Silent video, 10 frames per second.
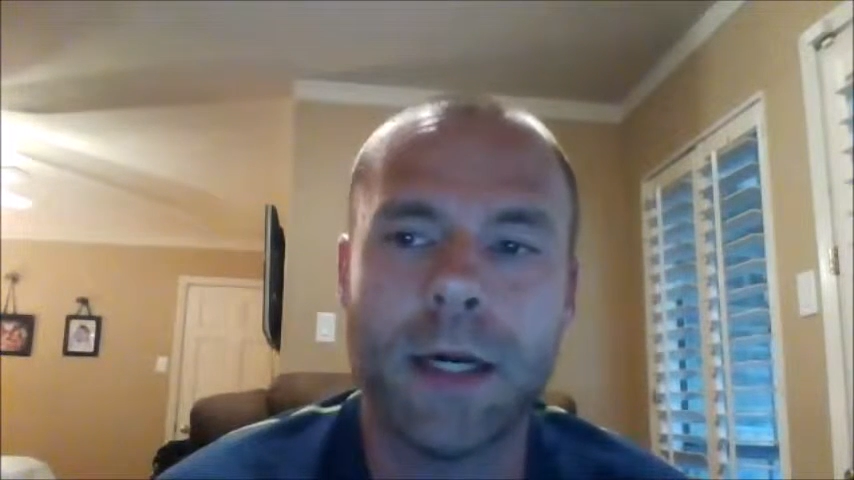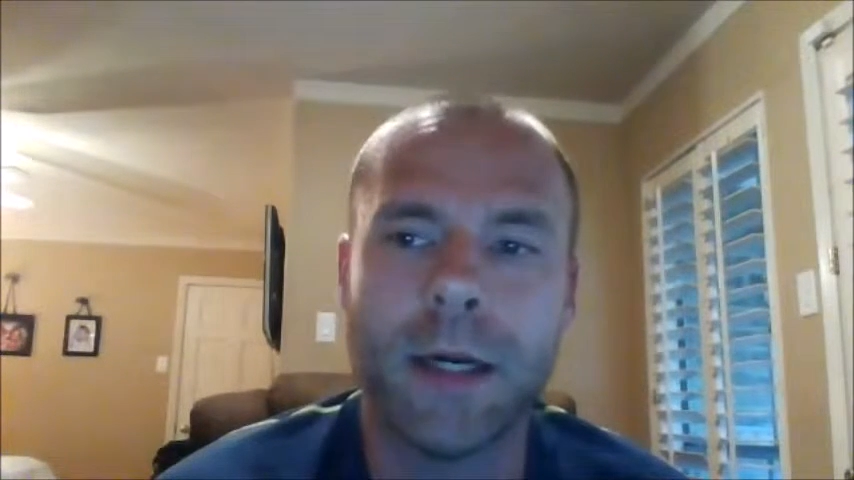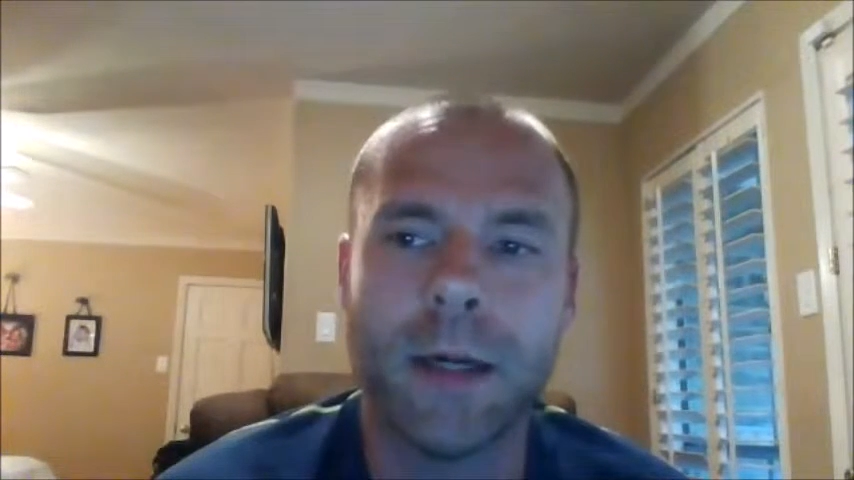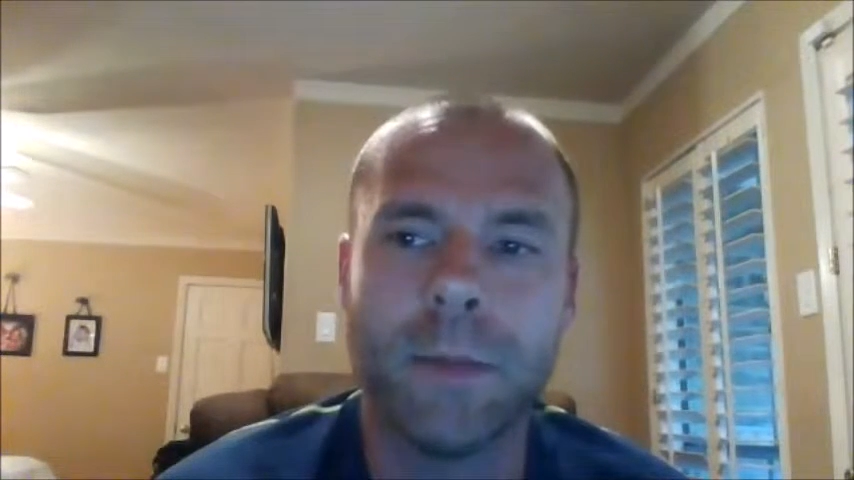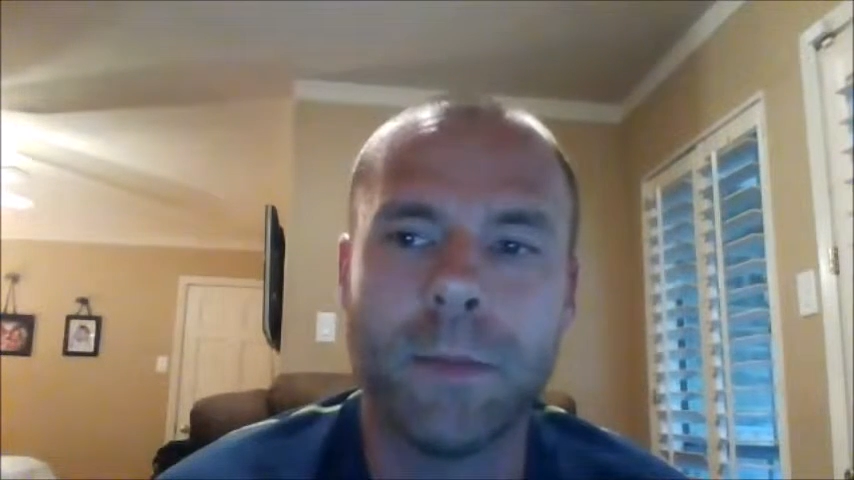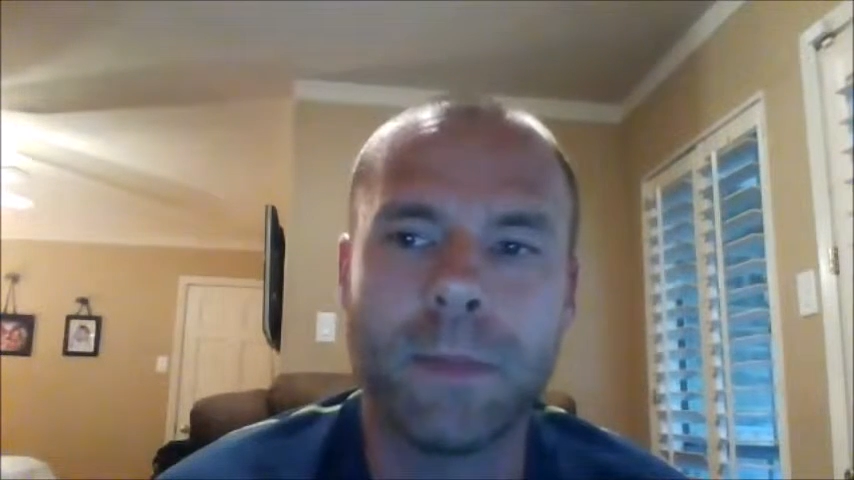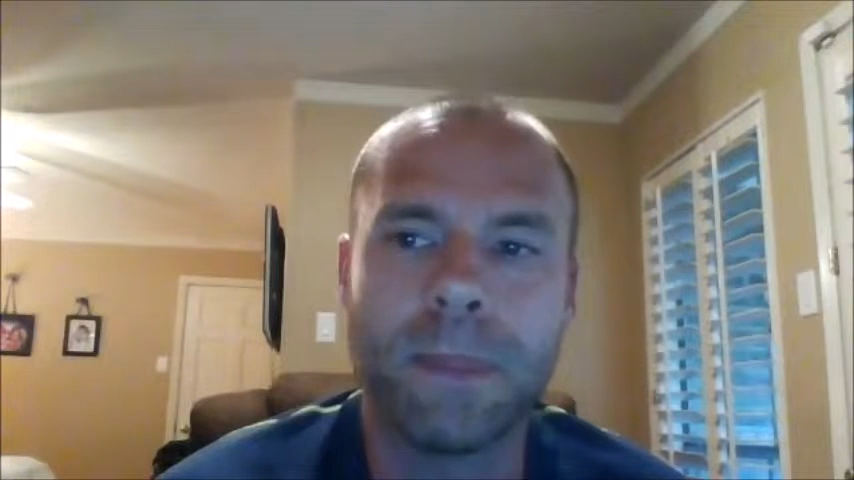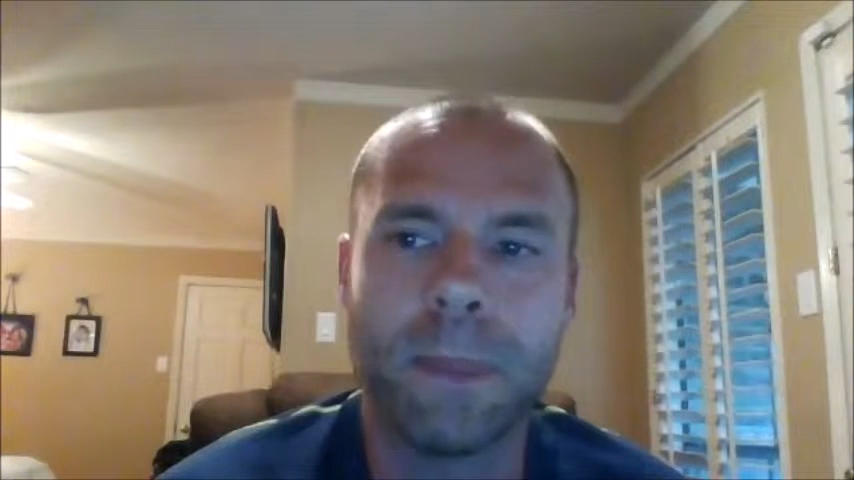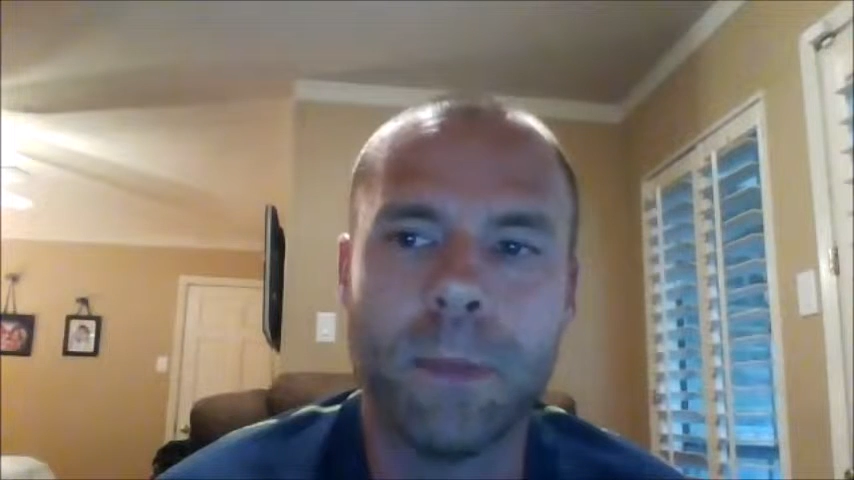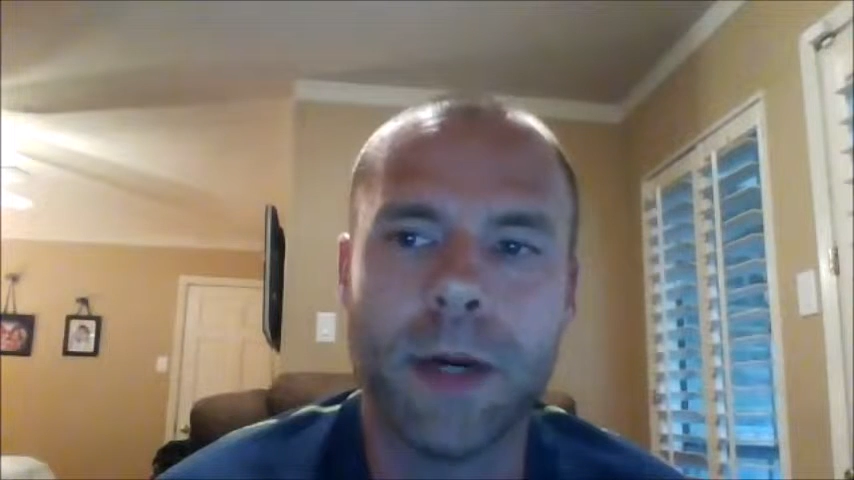
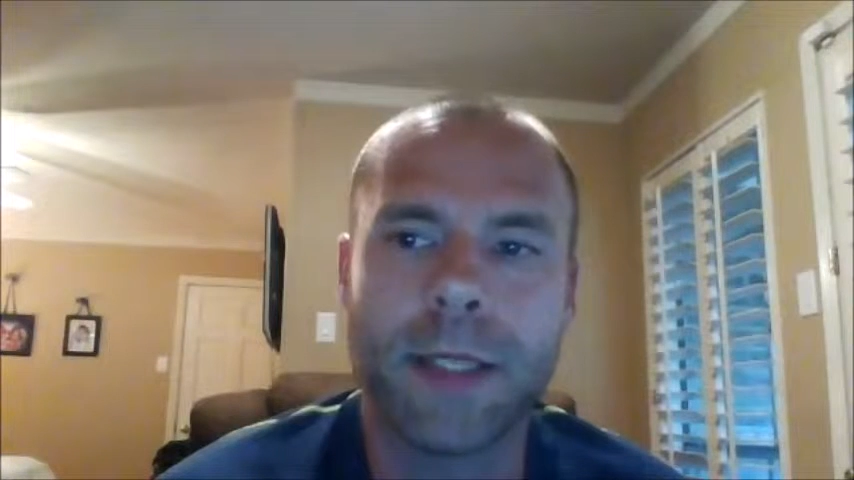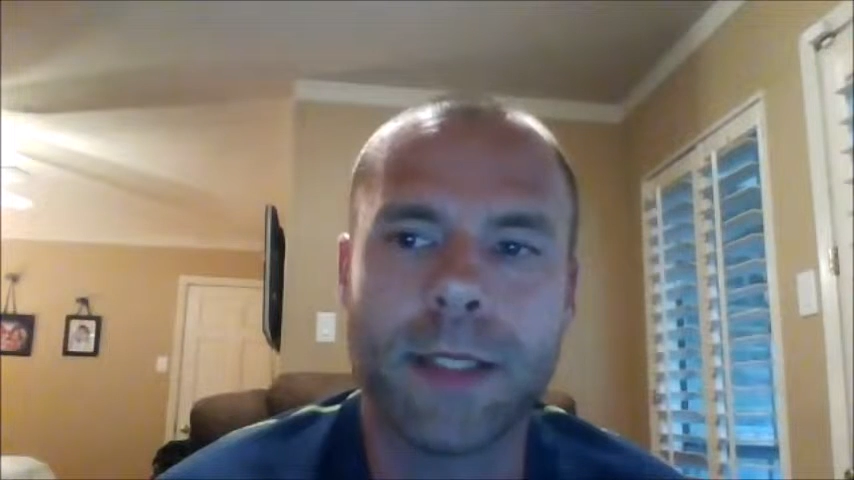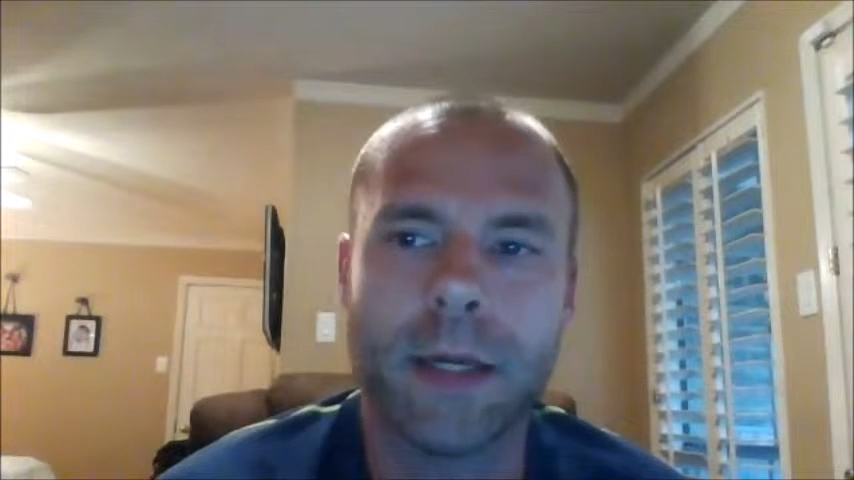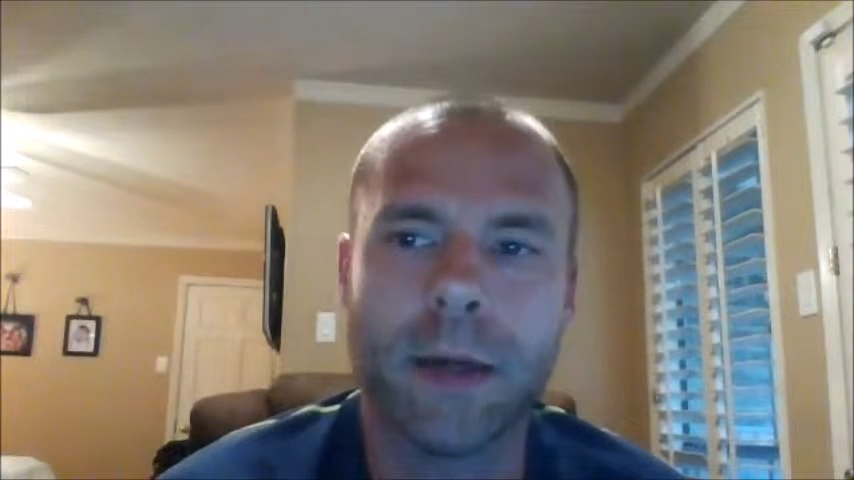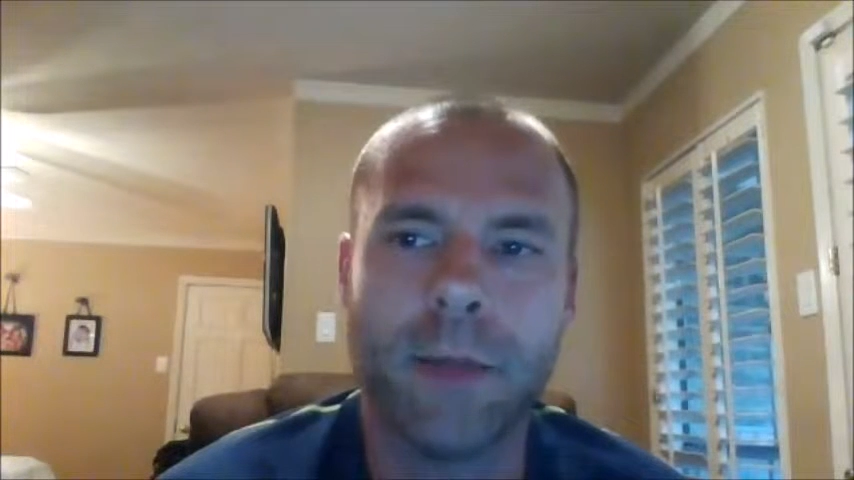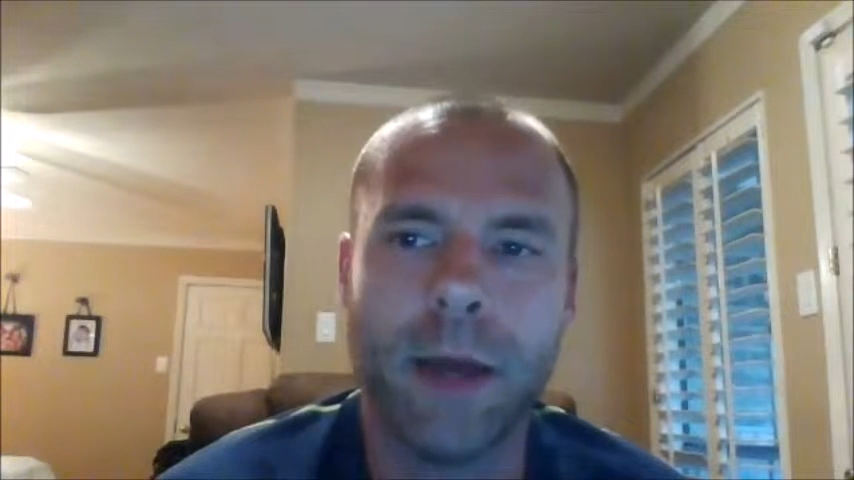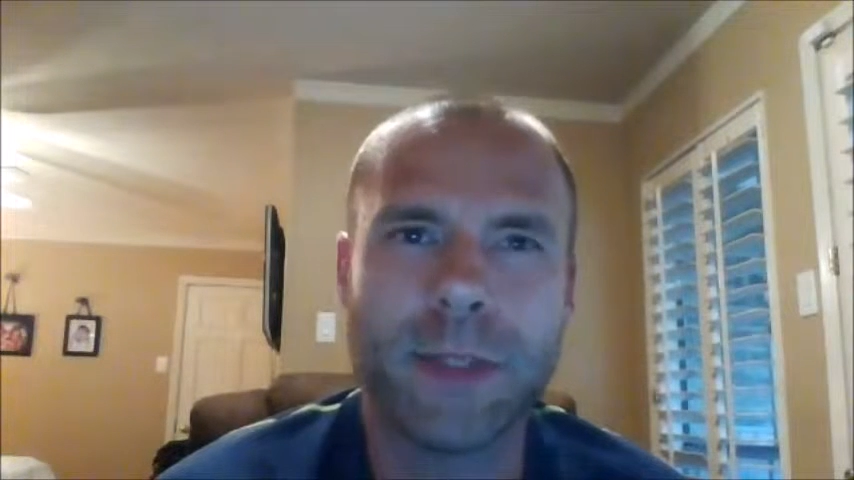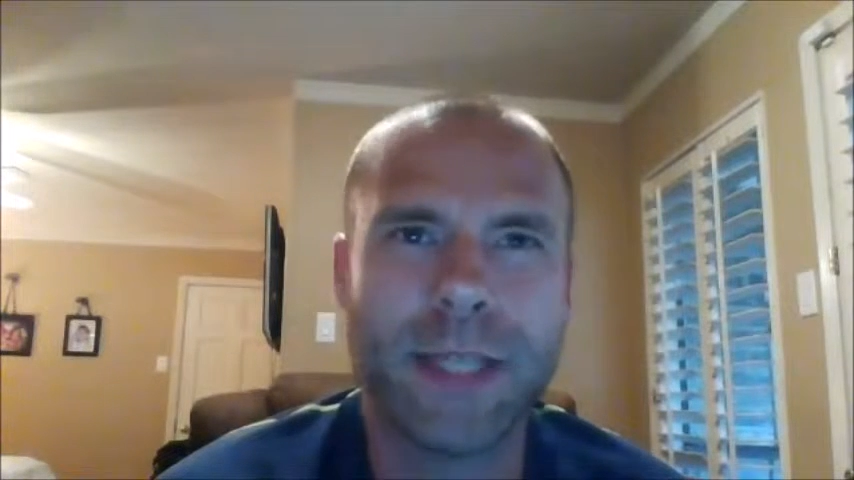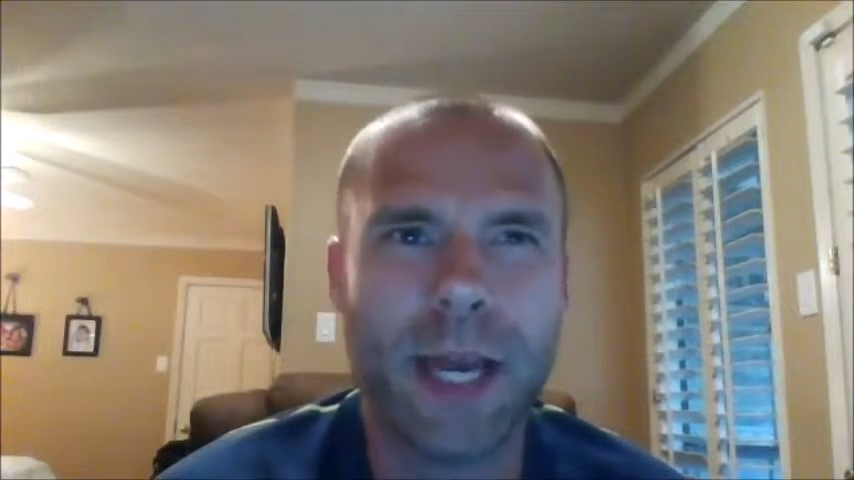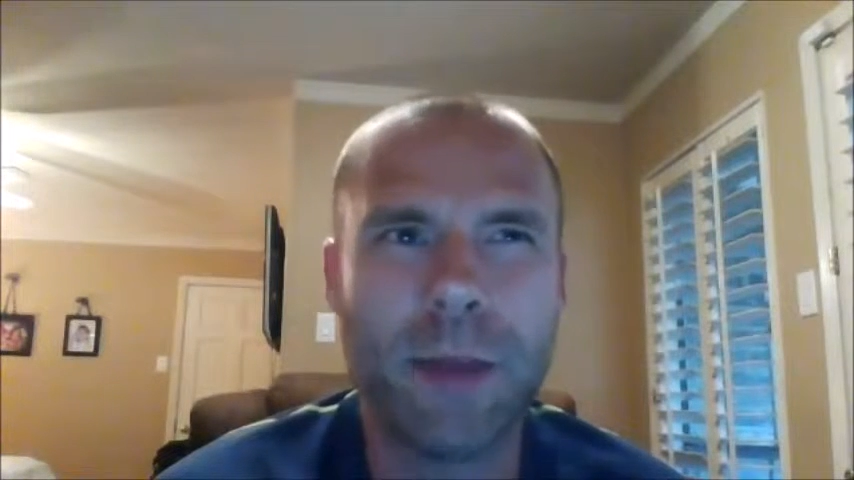But that was kind
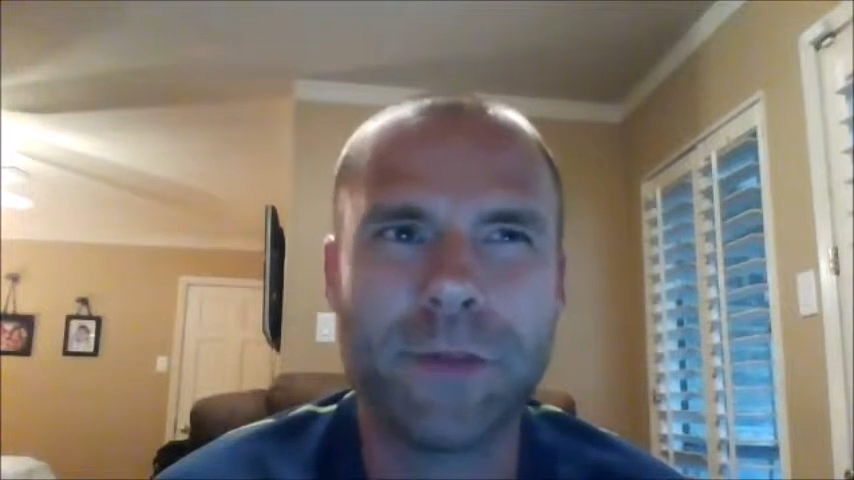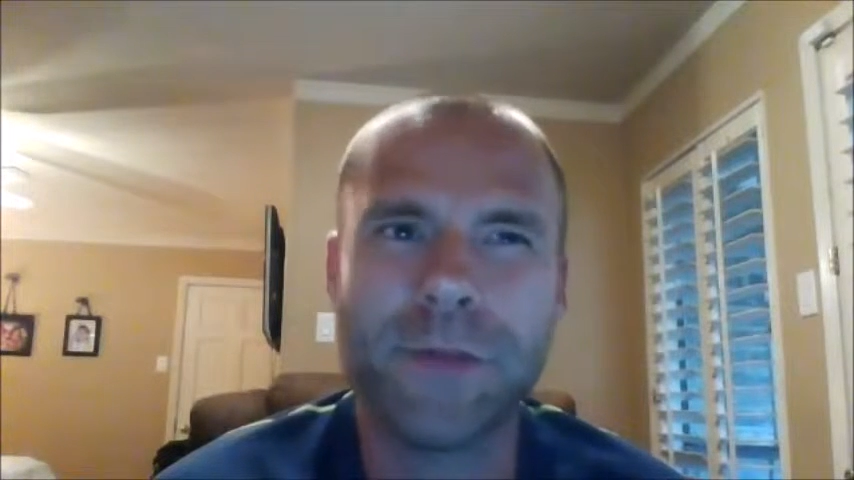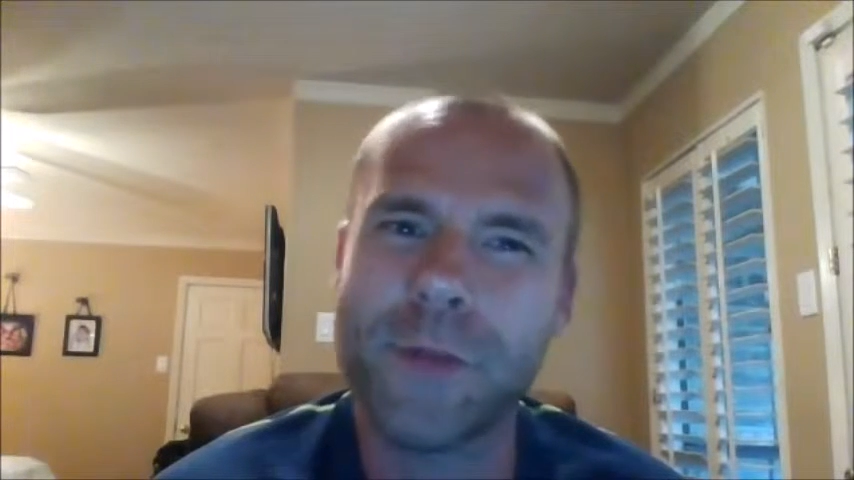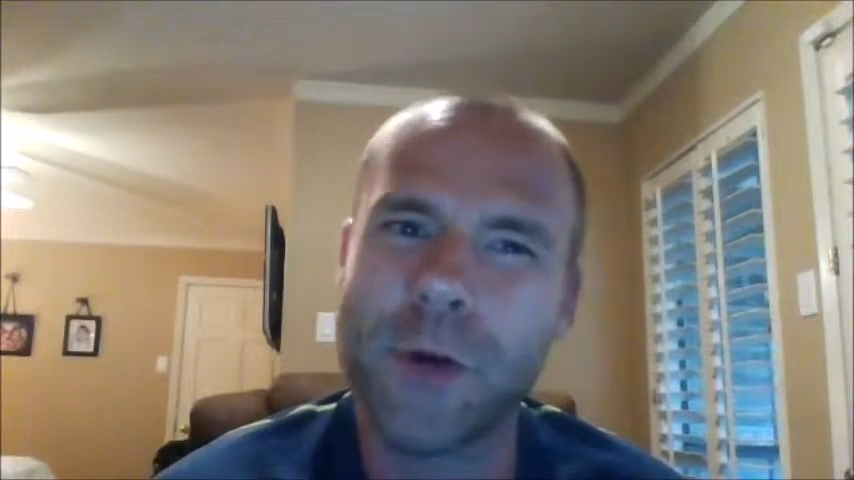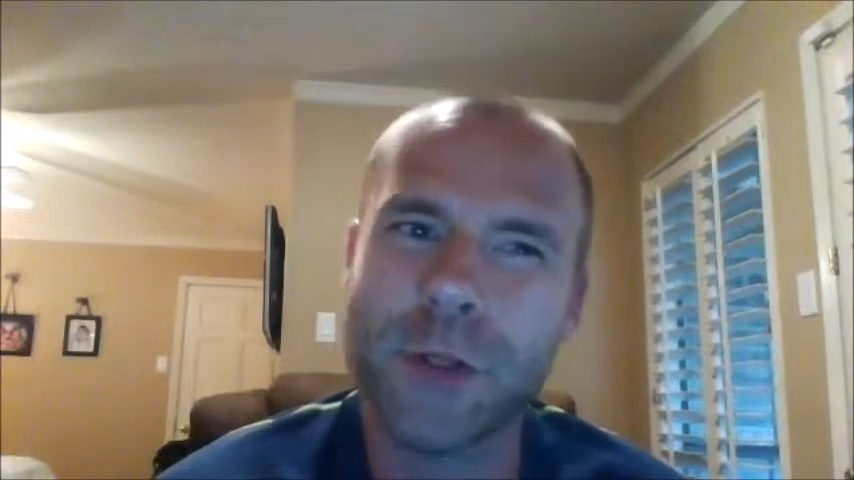of my first